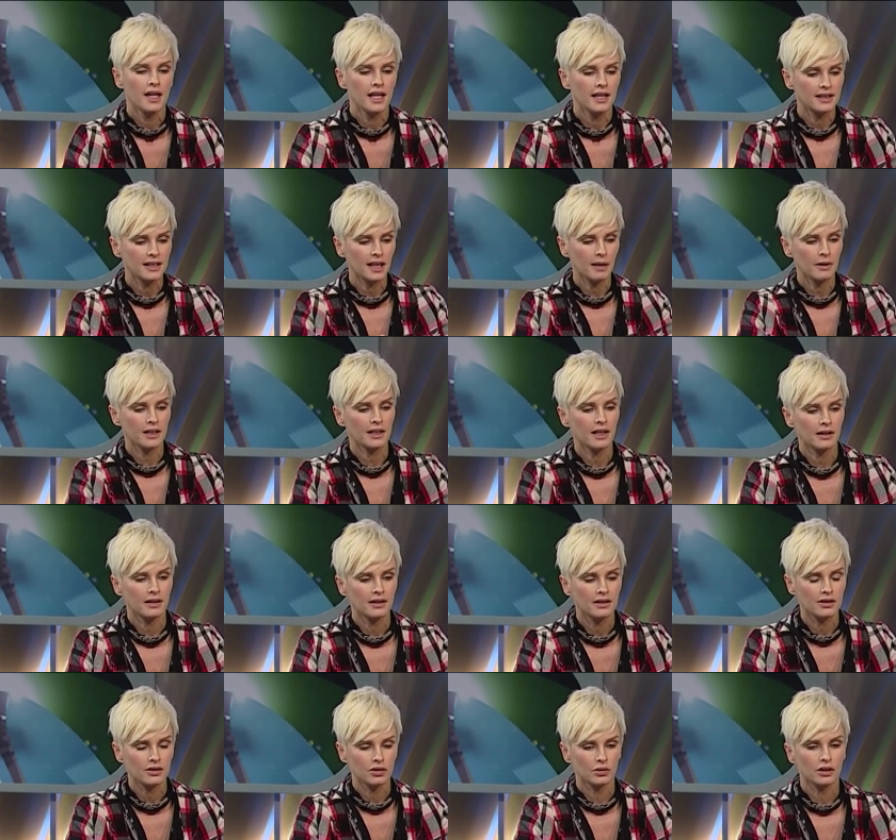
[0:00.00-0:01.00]
He sat me down
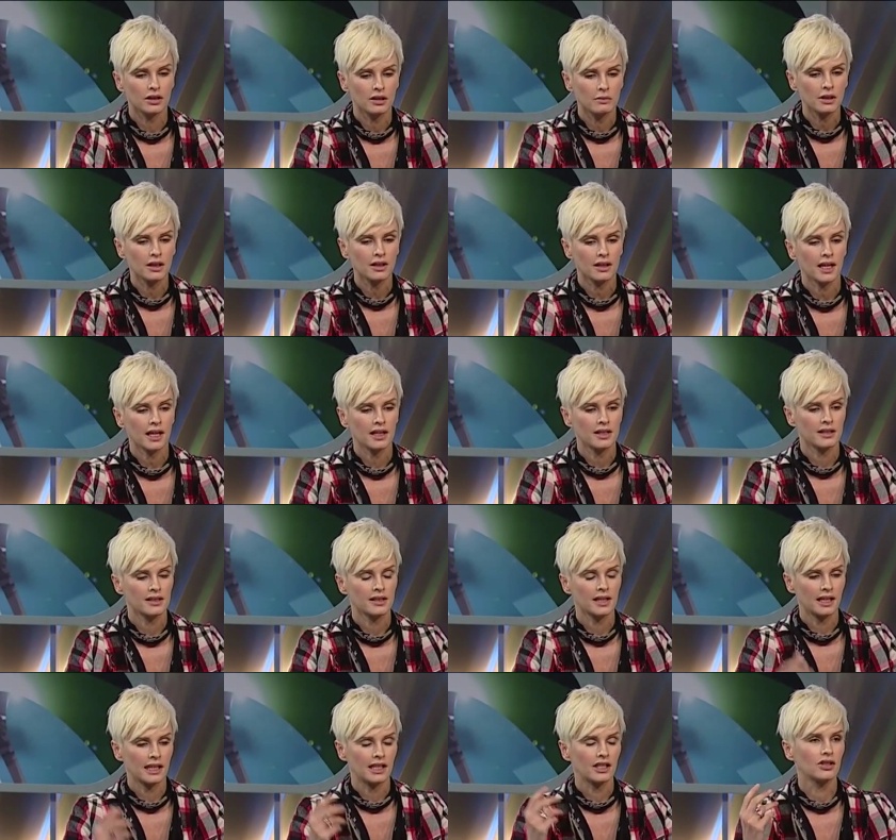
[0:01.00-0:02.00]
in a stool in the middle of the
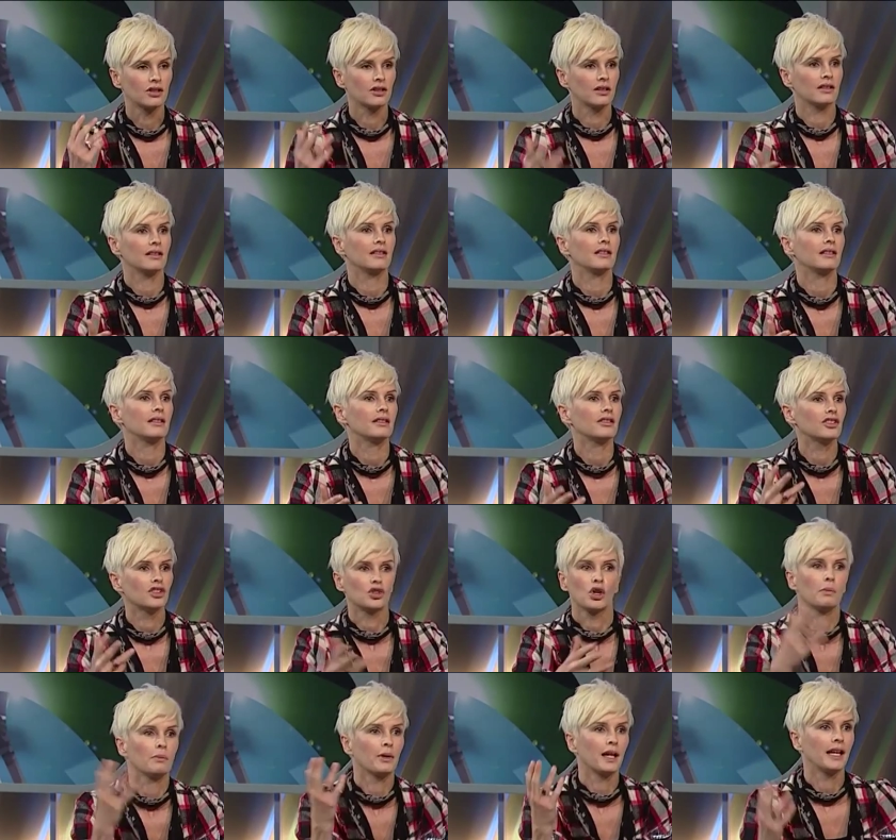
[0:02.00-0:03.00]
agency and he
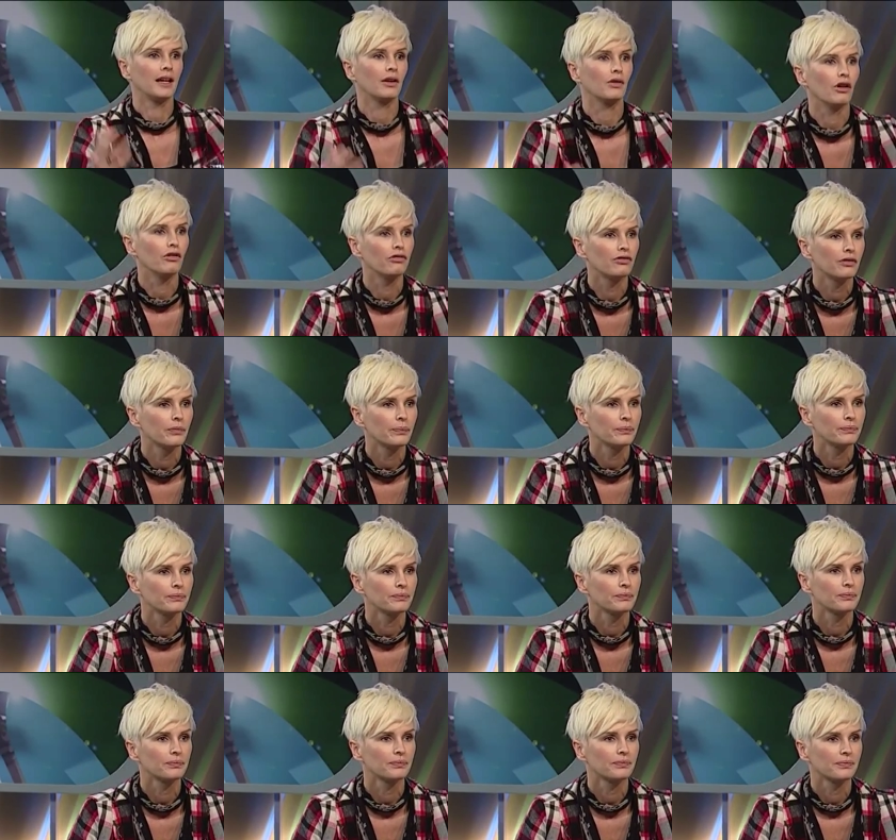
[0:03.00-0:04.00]
chopped my hair off.
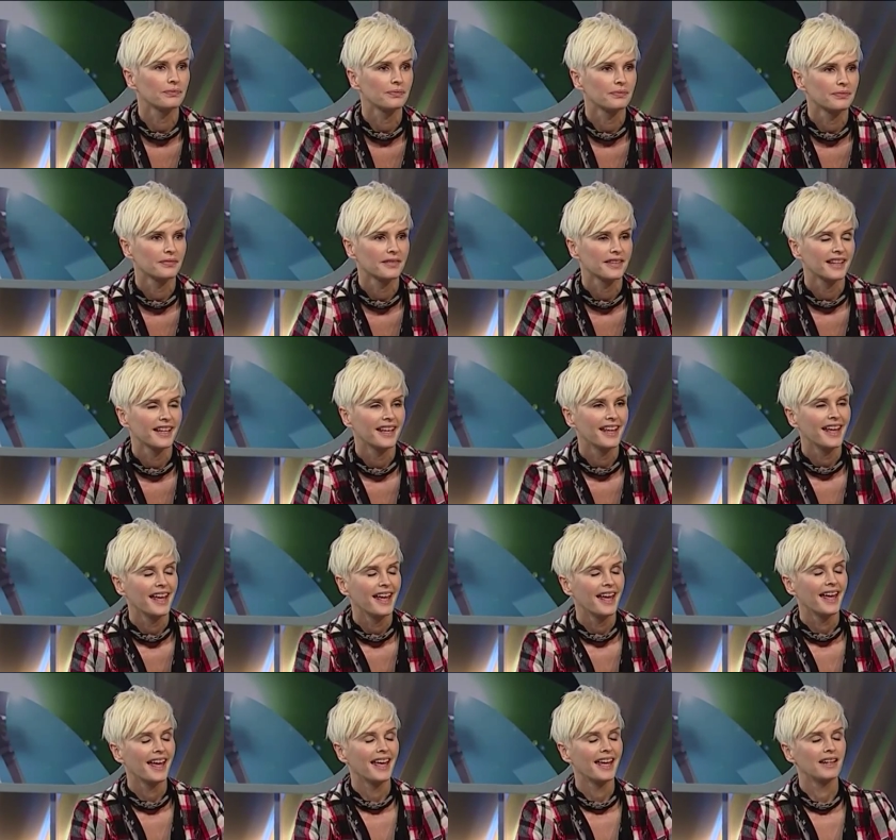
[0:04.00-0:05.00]

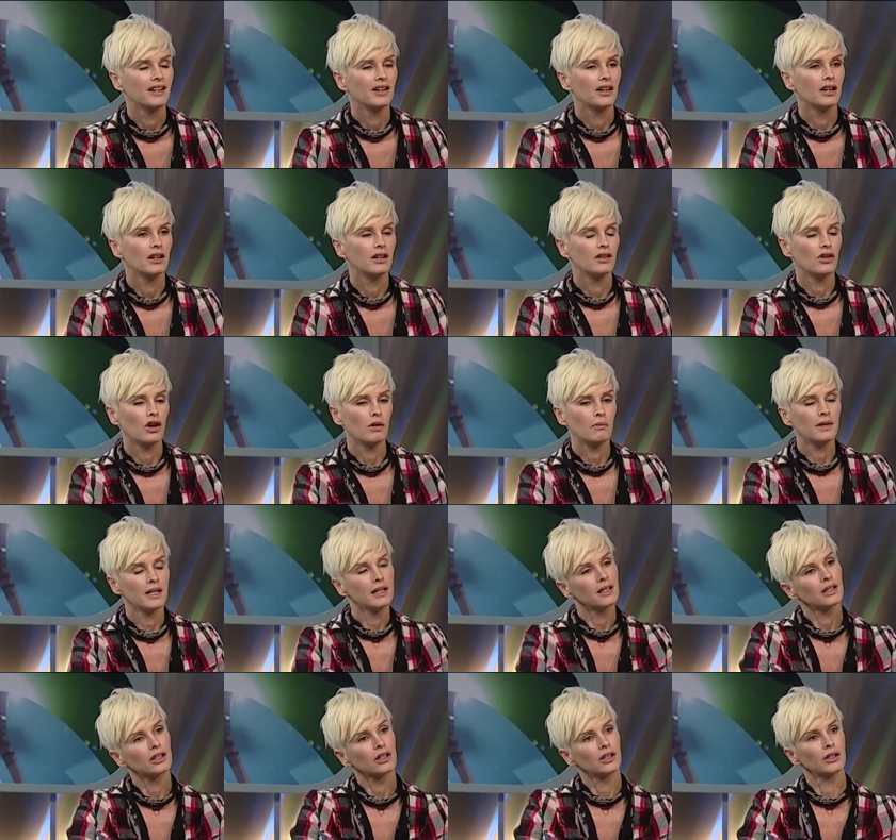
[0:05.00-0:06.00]
And not
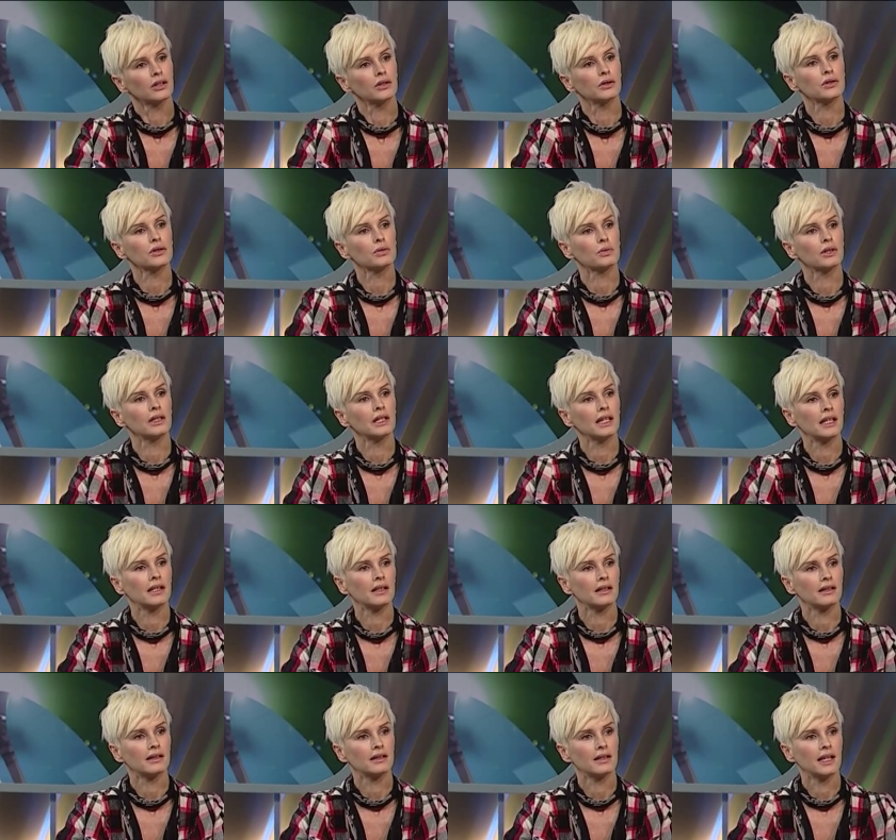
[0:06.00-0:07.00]
many girls would
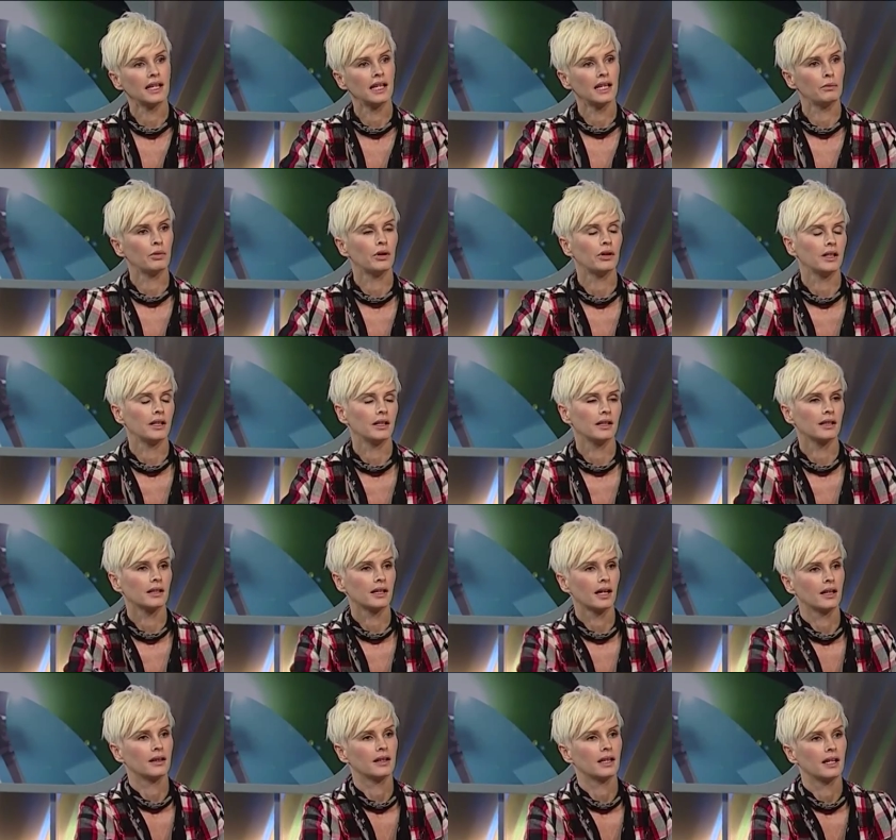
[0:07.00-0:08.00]
let anybody
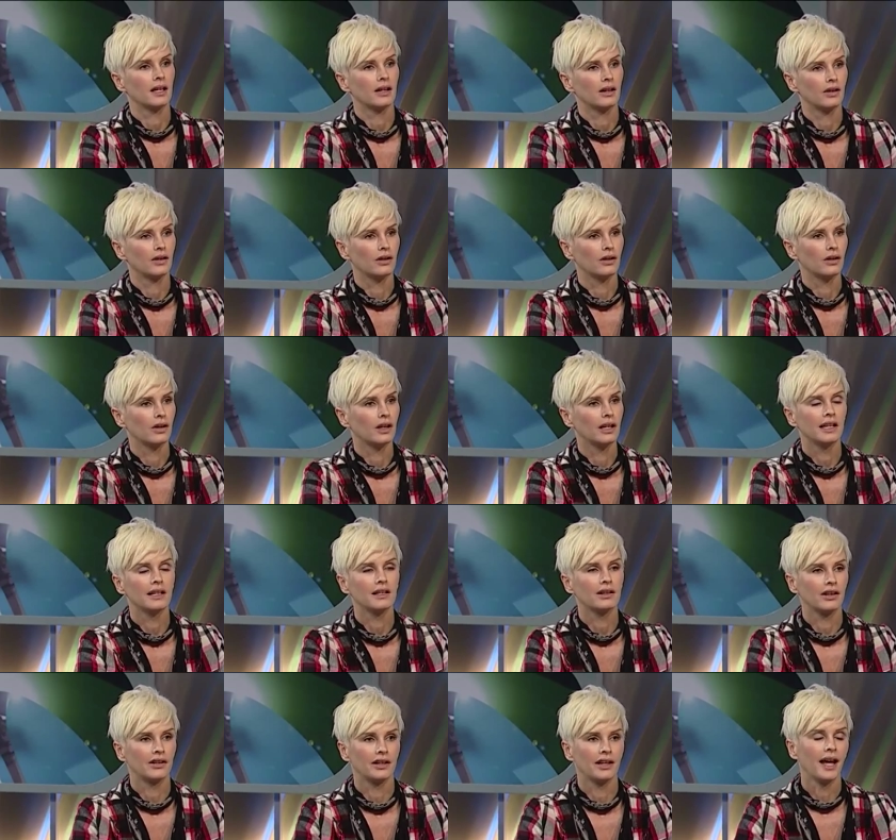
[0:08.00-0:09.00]
cut their hair,
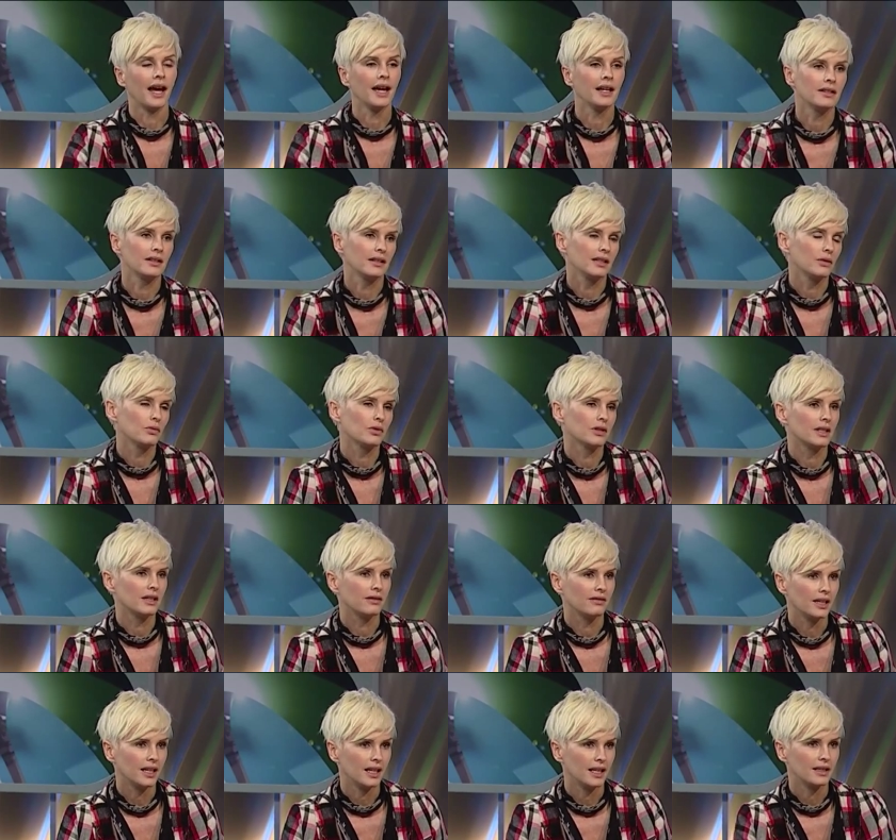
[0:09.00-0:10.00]
let alone an agent. He wasn't
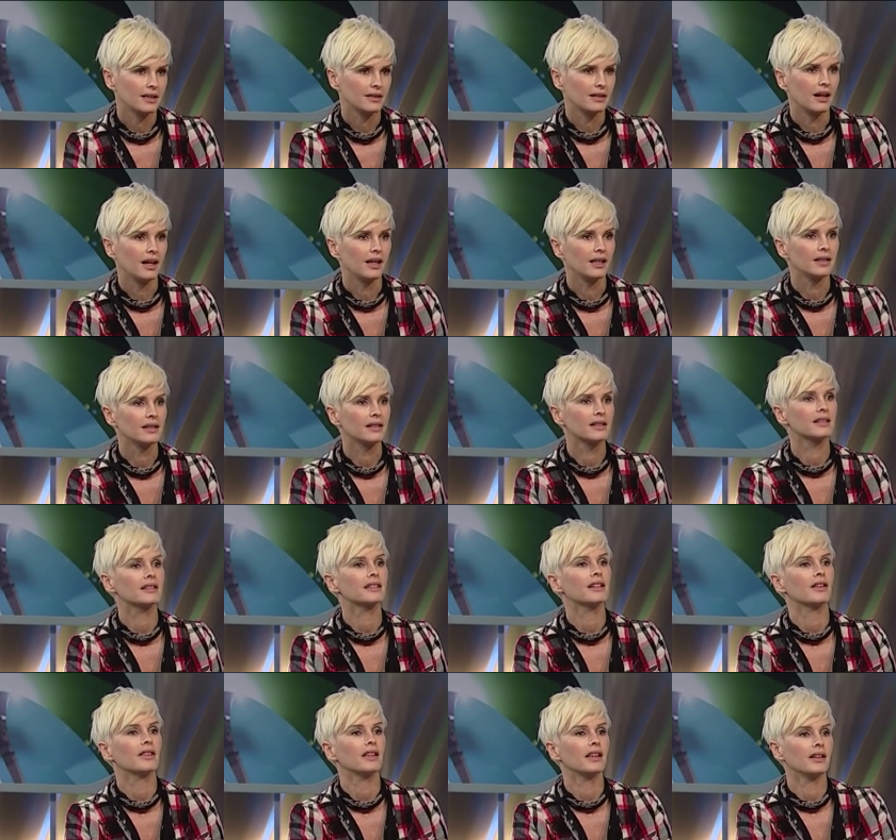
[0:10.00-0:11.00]
even a hairstylist.
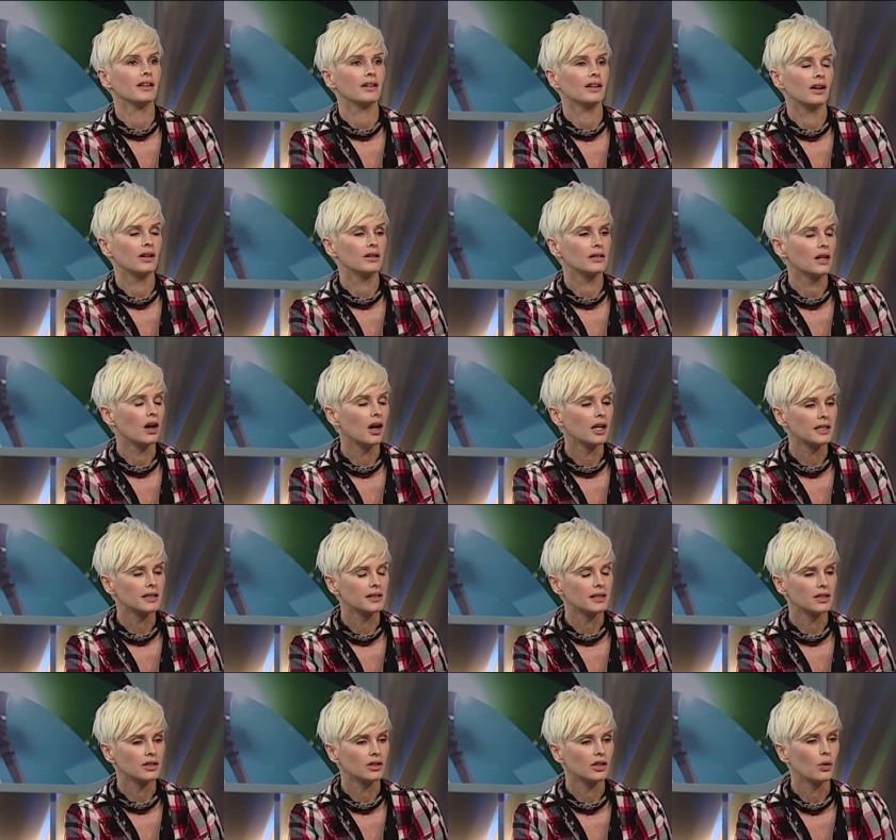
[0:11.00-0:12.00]
So there you go. So I
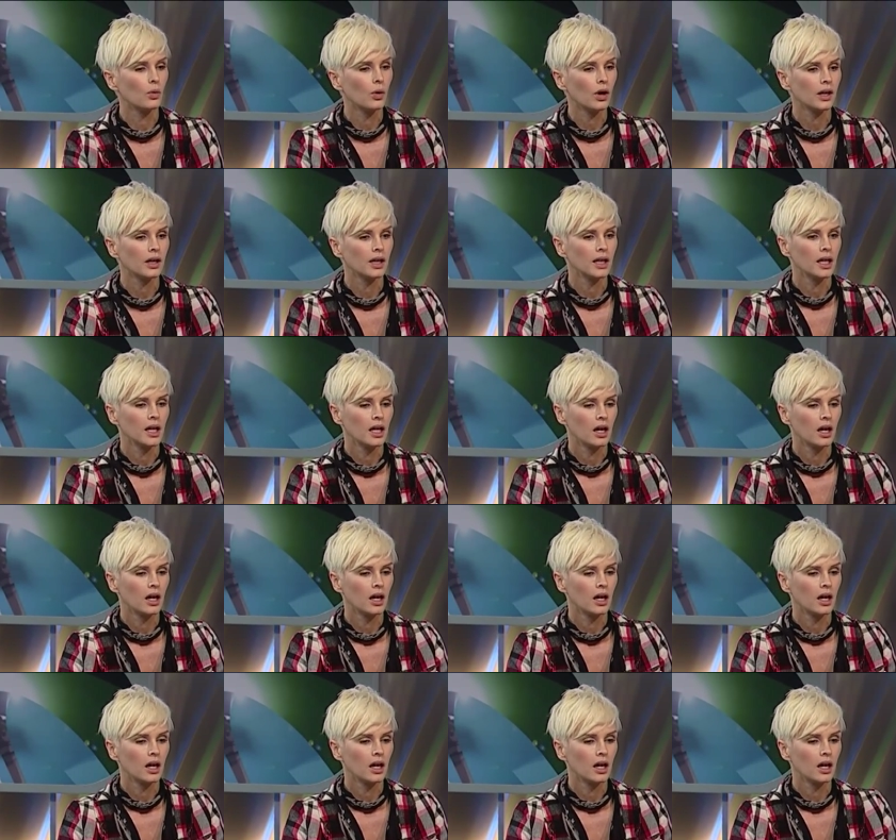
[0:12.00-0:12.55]
just said, you know what?